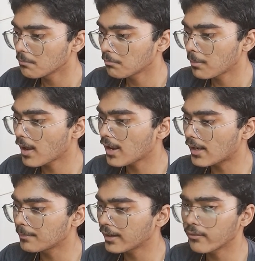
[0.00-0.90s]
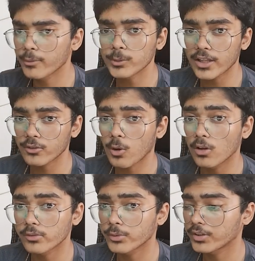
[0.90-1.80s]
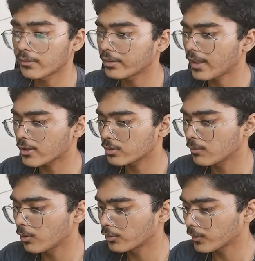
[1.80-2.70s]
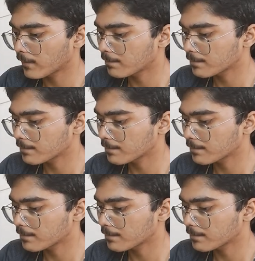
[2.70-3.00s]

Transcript: Maybe I'll make a few test calls to see if this actually works. Okay.